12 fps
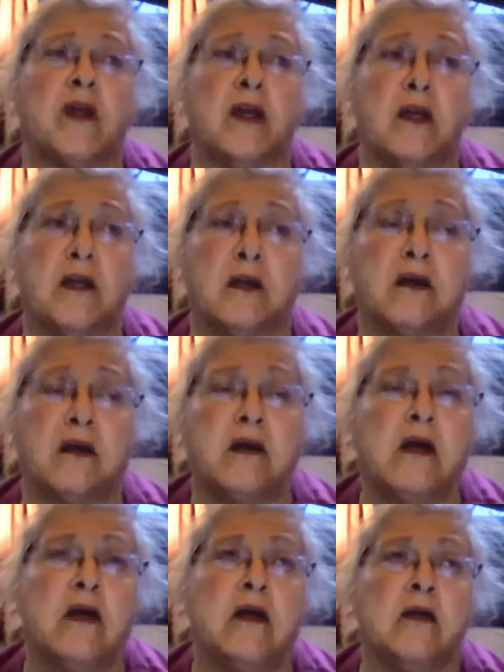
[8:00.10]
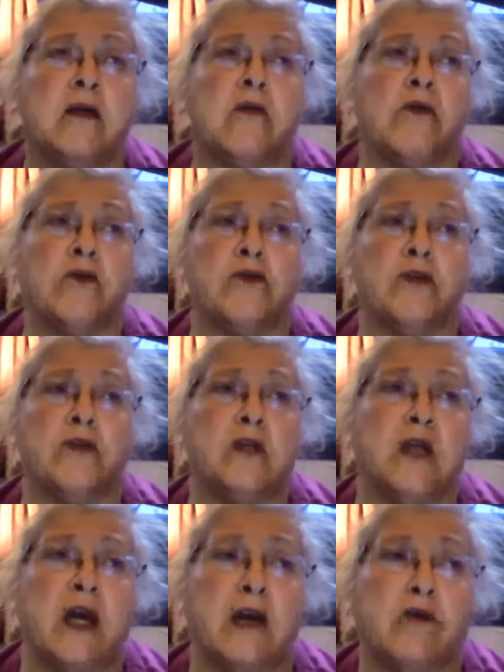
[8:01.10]
Linda, you know, and
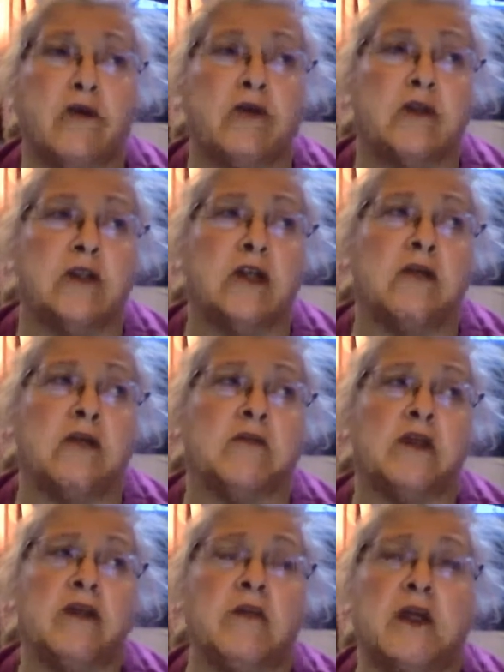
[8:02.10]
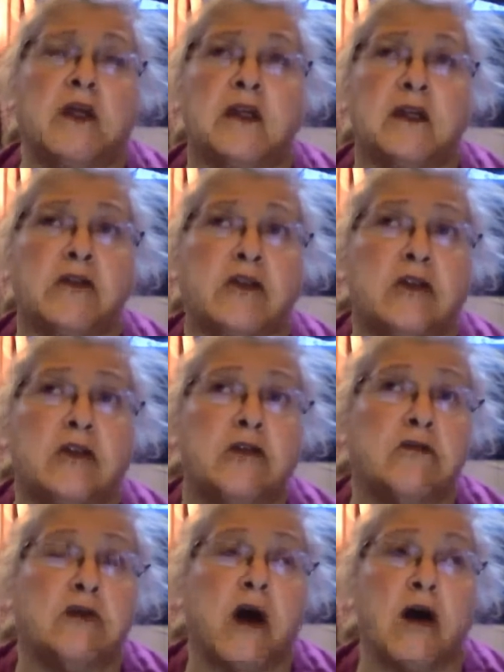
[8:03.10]
she echoed the same sentiment that she's
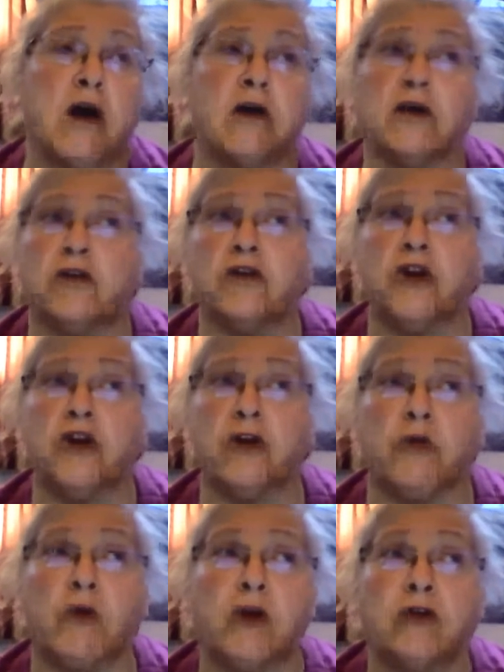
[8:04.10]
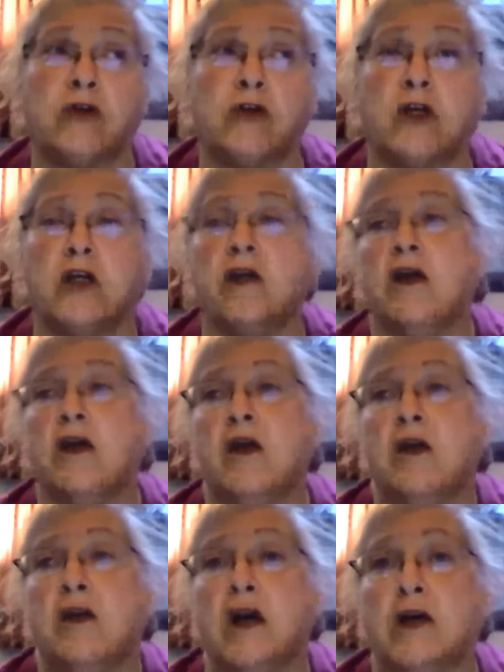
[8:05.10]
not going to share what she
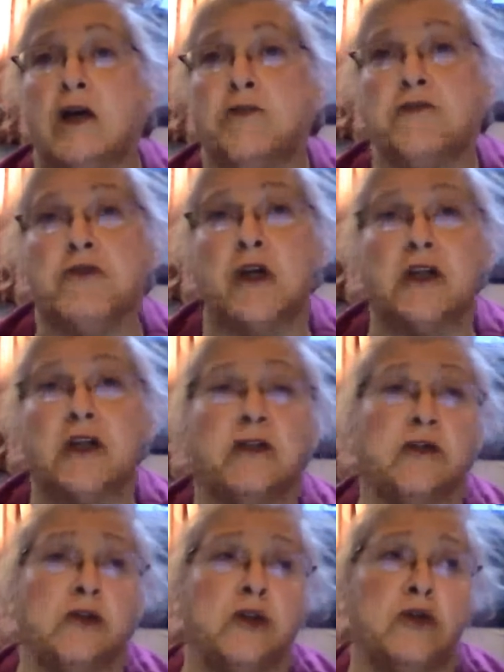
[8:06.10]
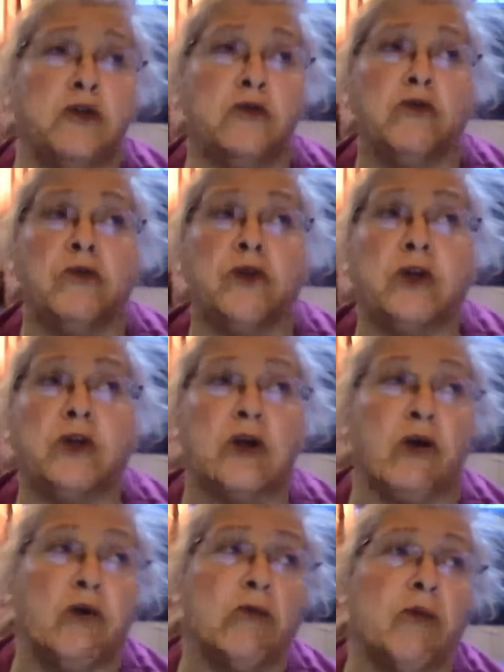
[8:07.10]
does or doesn't do, you
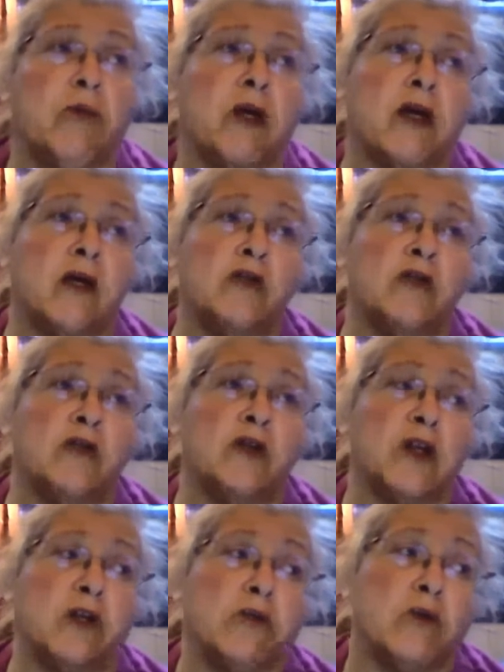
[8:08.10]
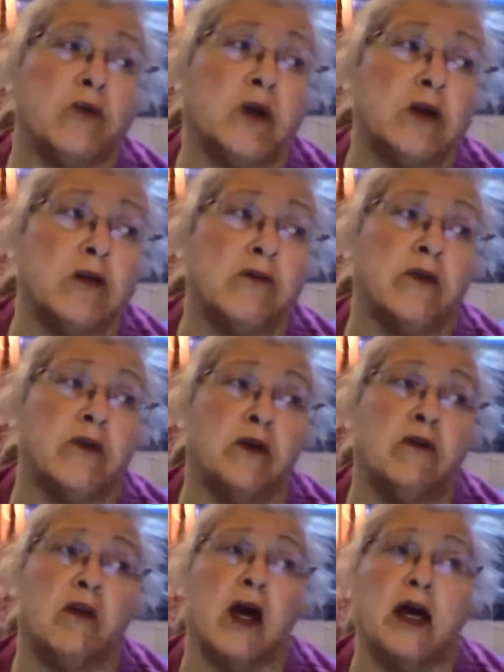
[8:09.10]
know, because she doesn't want to
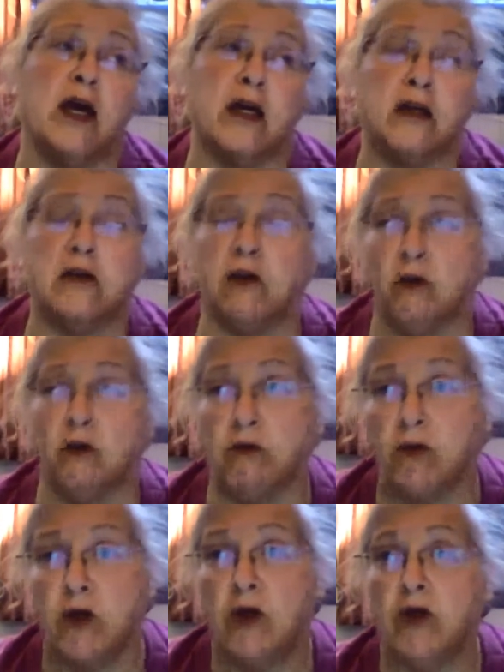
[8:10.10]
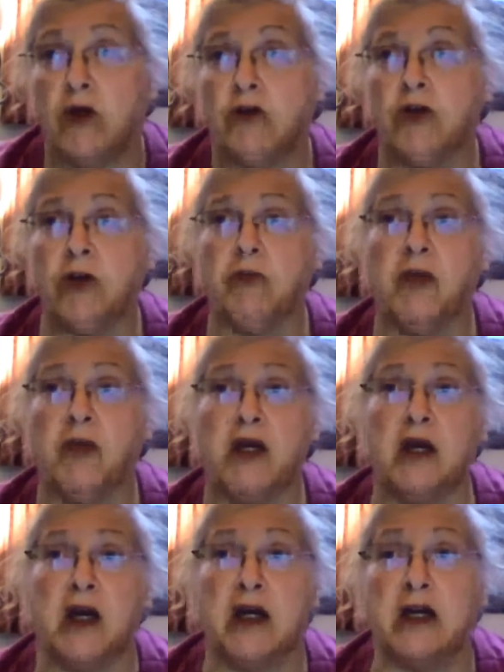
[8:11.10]
feel like, you know, she's being
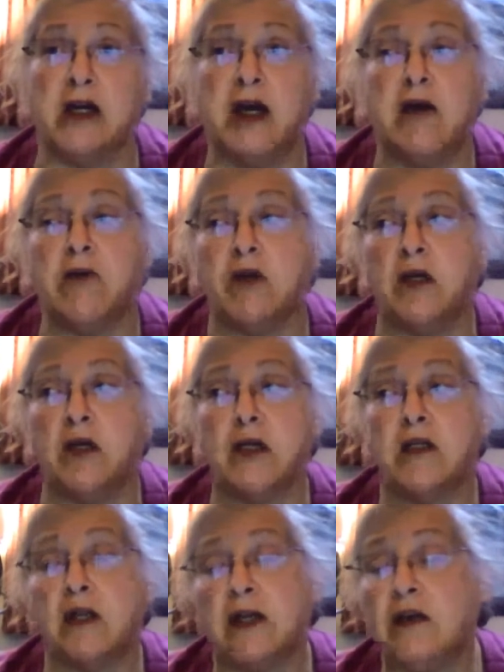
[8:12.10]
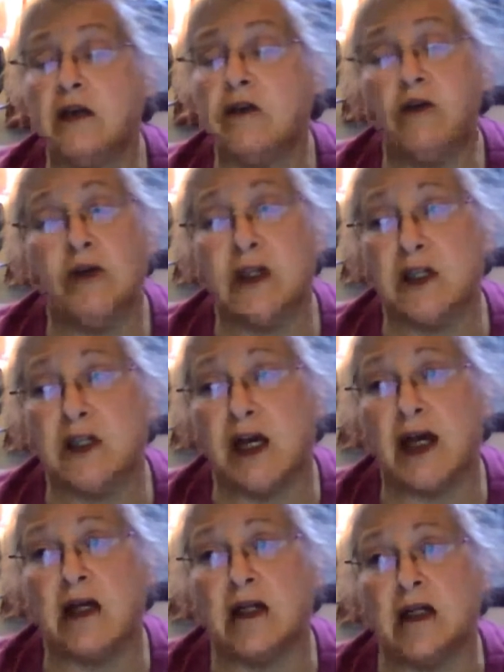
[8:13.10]
cut down. And it's like, you know,
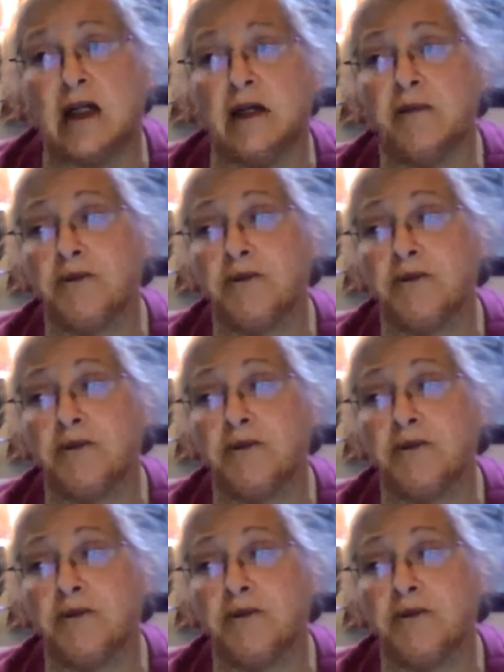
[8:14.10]
exactly.